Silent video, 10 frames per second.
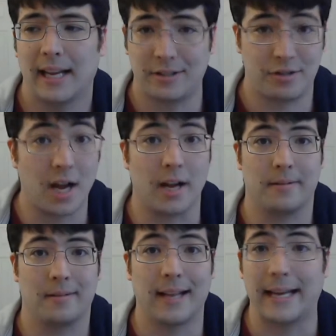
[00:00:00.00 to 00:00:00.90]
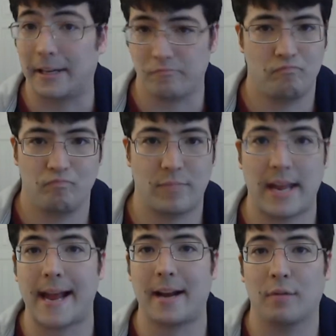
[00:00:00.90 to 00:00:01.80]
It's done. Like,
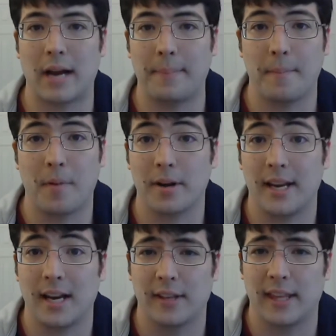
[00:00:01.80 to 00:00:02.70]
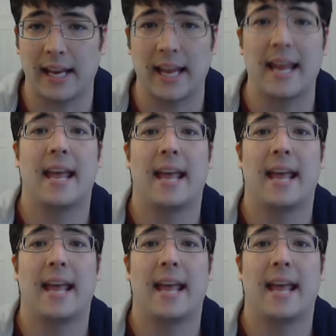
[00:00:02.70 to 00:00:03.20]
they had a wrap-up party and everything.